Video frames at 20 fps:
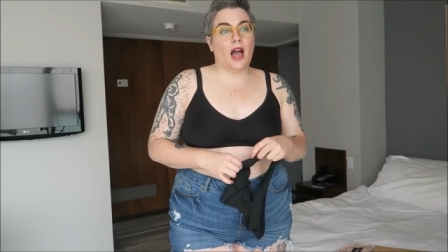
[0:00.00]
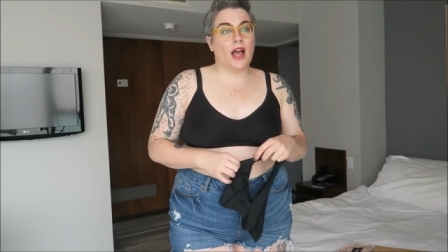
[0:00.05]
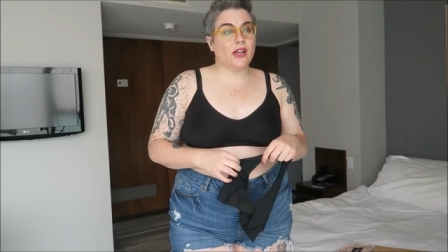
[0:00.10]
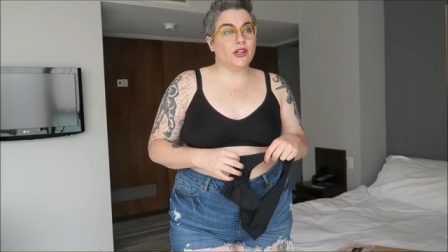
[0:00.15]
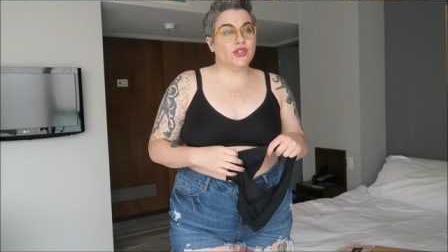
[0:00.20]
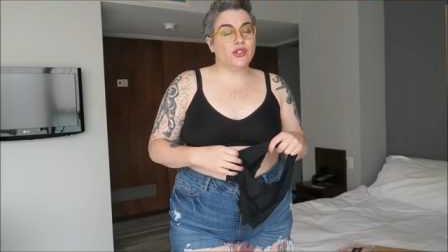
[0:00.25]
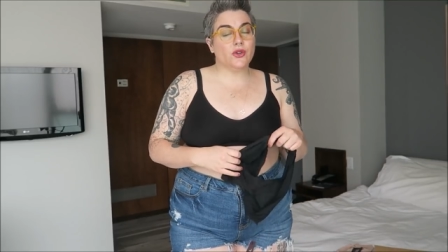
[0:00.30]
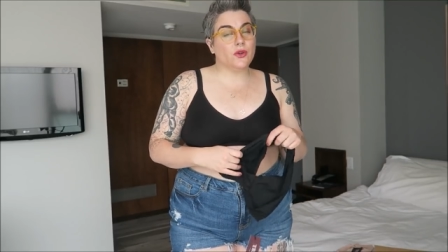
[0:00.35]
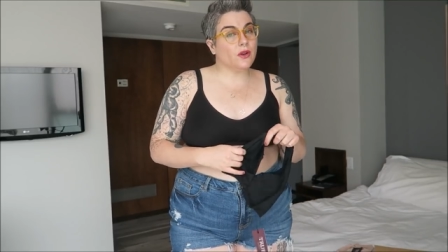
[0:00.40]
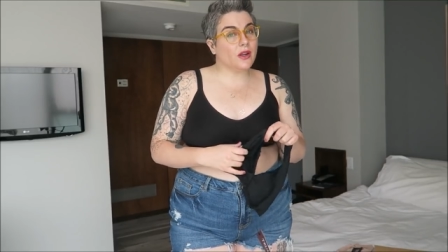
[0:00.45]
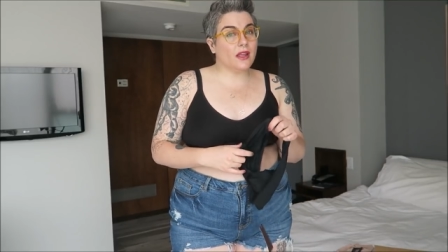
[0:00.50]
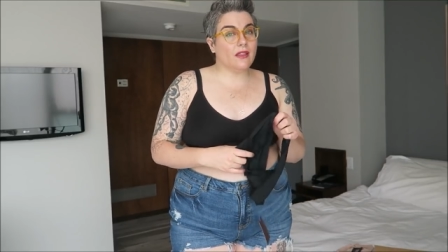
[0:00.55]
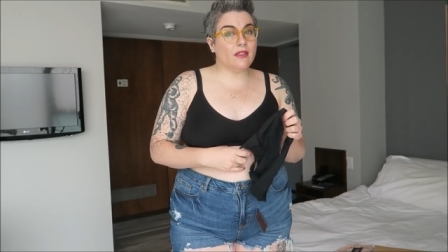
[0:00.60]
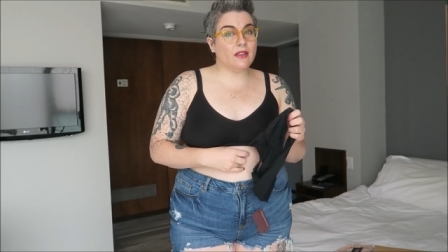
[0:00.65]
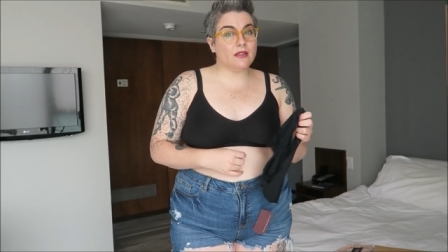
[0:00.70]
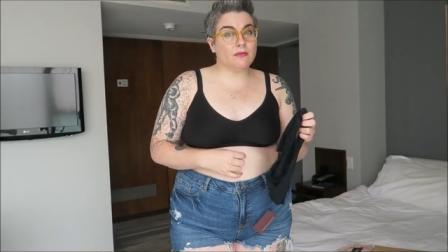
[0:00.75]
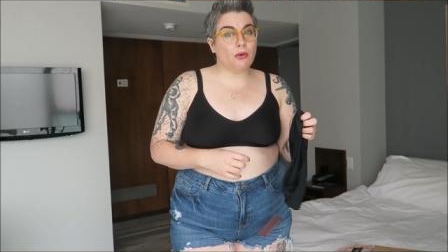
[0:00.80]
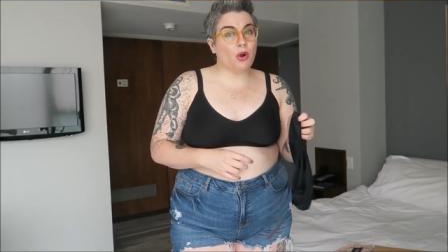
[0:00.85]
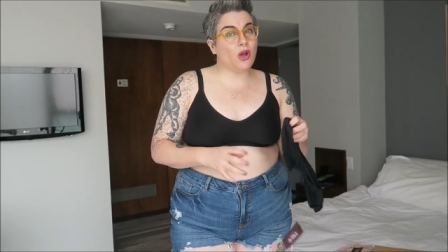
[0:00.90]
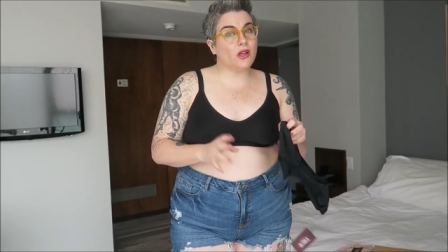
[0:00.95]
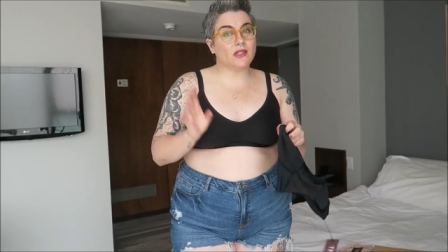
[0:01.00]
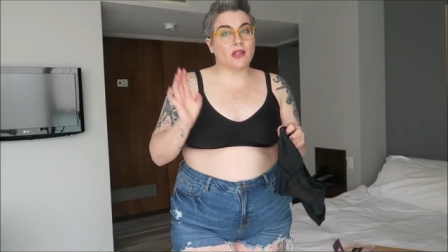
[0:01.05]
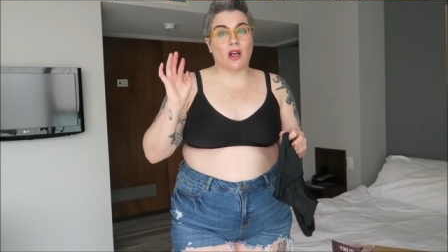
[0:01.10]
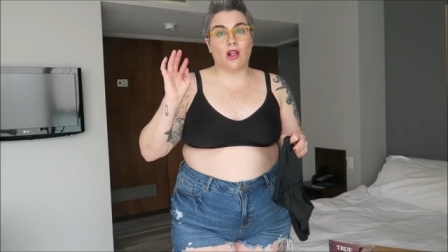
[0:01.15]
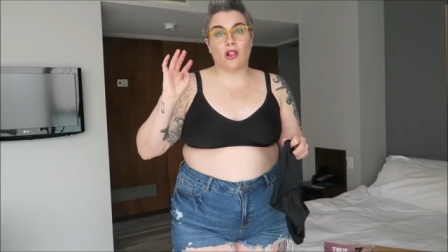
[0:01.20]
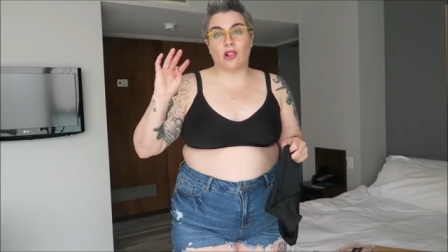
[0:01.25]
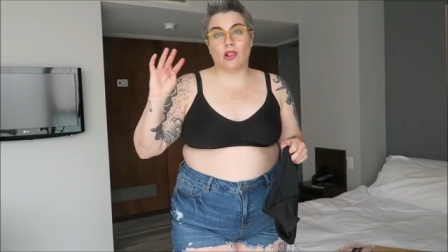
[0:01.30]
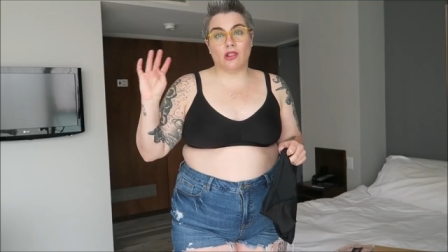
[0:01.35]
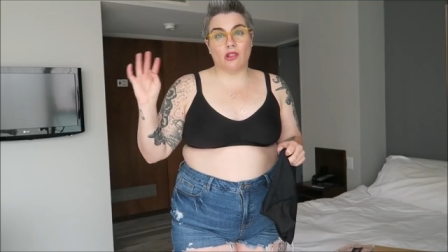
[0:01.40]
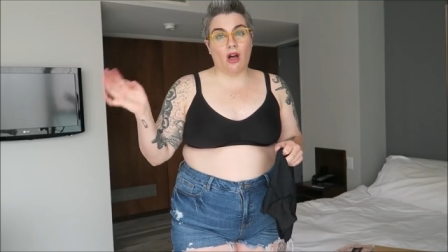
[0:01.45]
I shoot in these bras
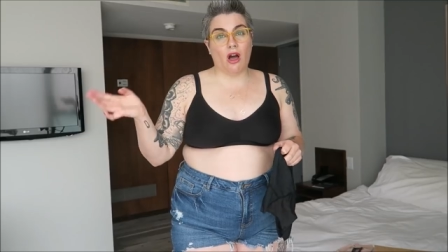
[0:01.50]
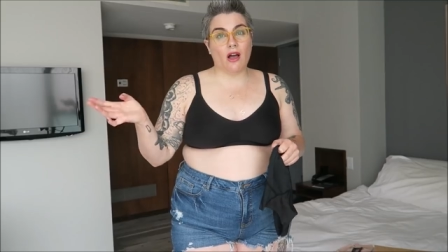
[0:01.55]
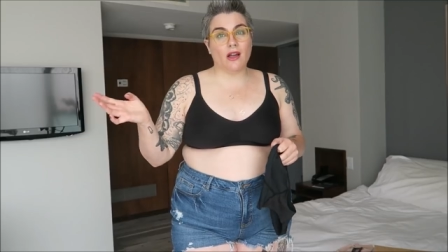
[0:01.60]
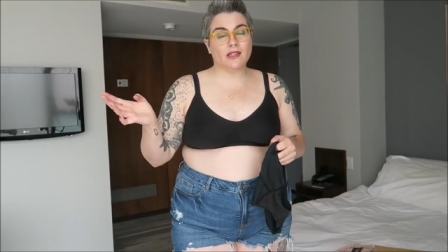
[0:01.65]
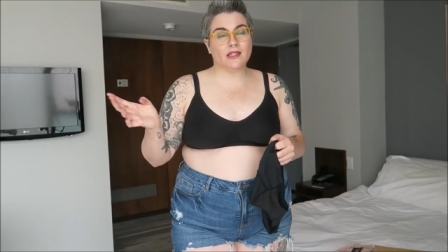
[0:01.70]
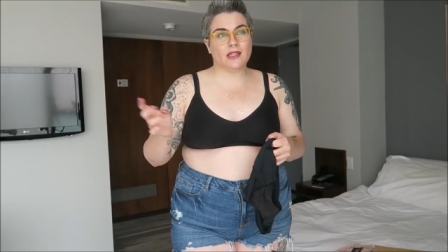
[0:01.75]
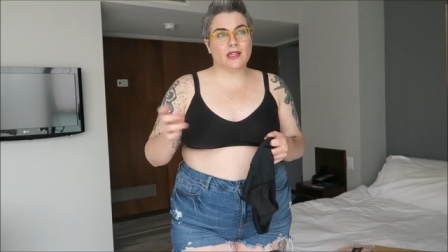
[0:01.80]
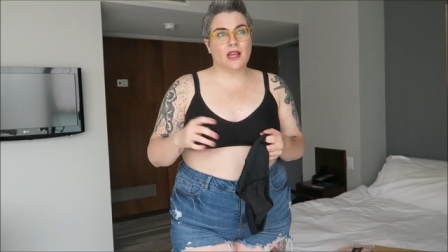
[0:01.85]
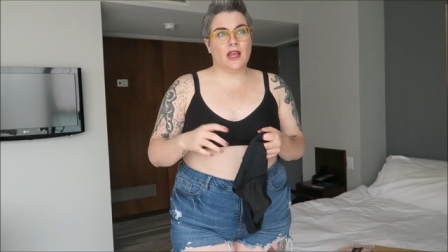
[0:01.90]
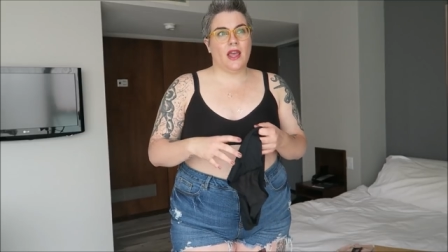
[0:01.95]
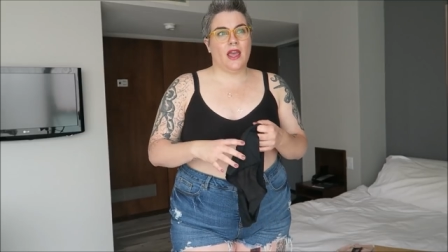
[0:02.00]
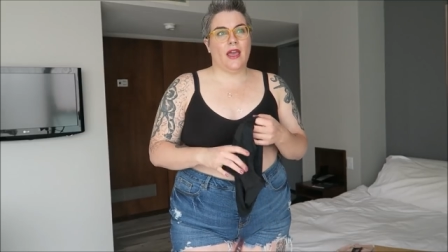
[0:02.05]
a lot